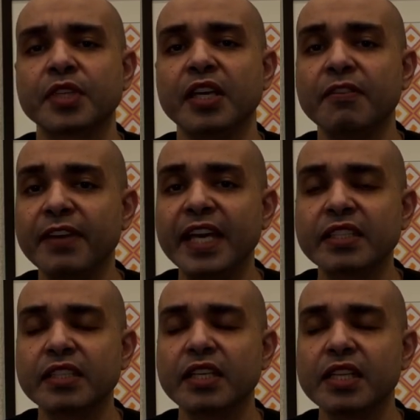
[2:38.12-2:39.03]
In
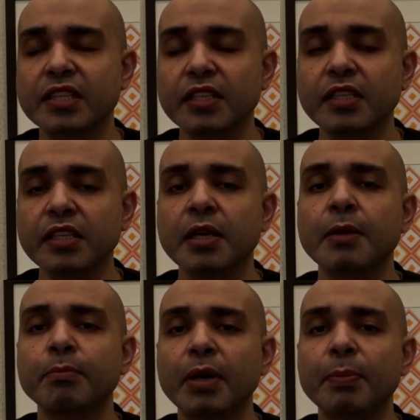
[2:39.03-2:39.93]
fact, a study
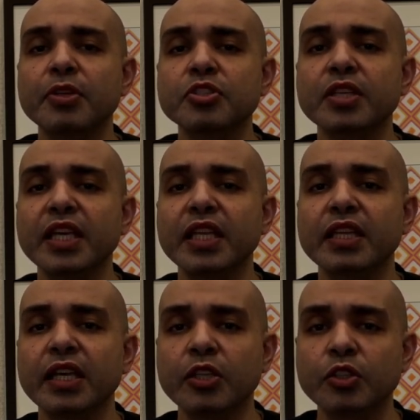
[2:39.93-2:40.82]
published
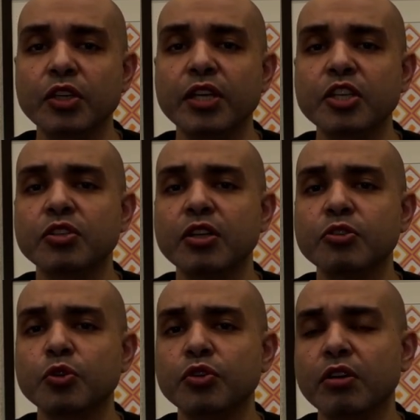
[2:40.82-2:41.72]
in the International
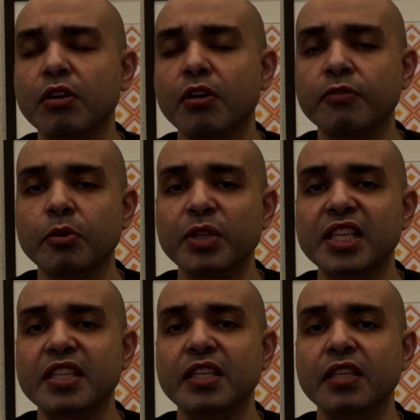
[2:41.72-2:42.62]
Journal of
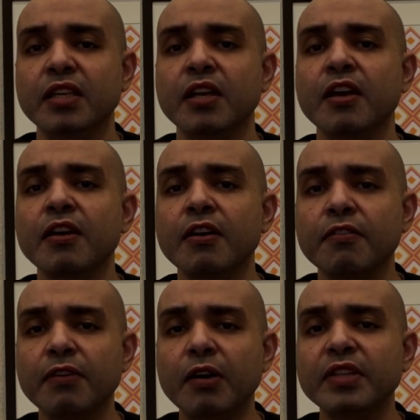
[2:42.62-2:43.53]
Obesity
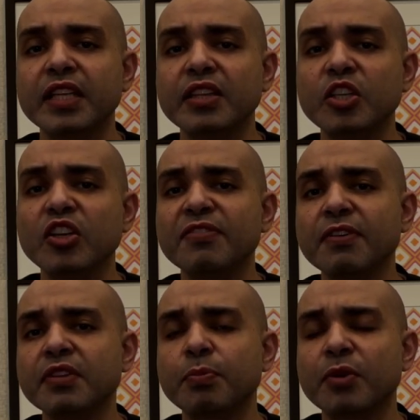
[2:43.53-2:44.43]
found that nearly
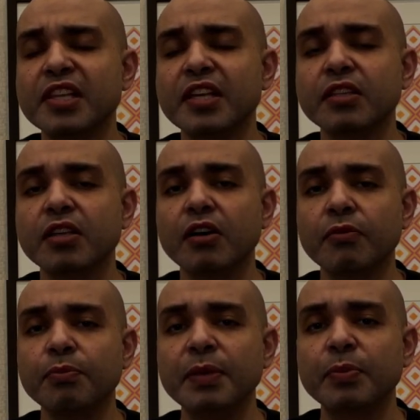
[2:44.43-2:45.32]
50%
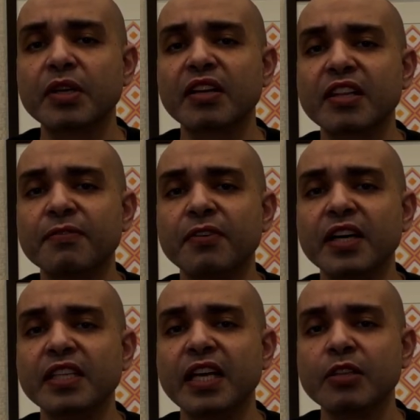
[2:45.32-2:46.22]
of people
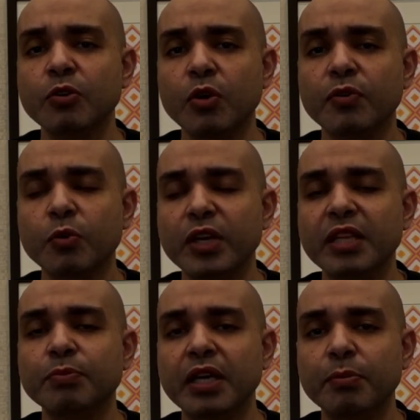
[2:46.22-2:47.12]
classified as
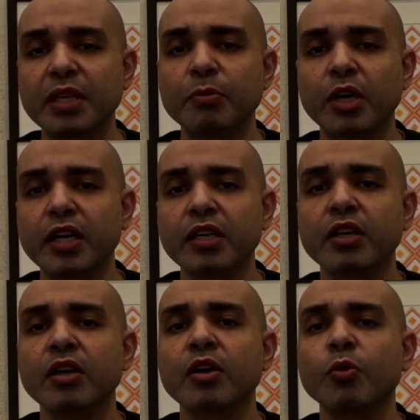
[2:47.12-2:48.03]
overweight by BMI
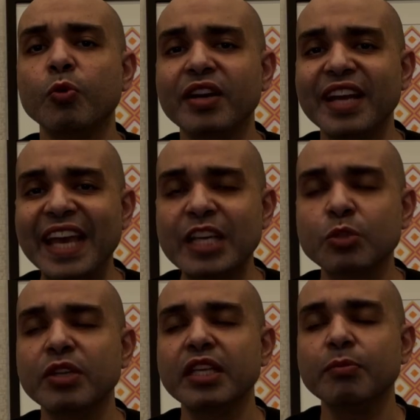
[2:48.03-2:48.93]
were
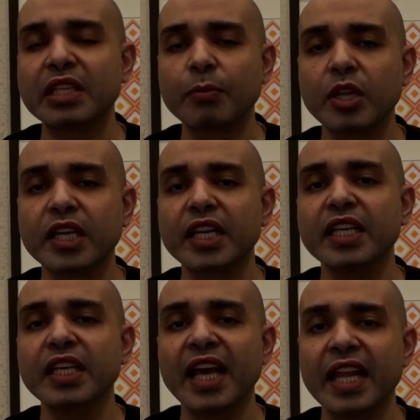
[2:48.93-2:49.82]
actually
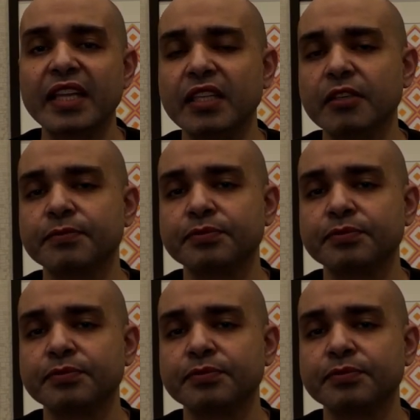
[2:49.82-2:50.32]
metabolically healthy.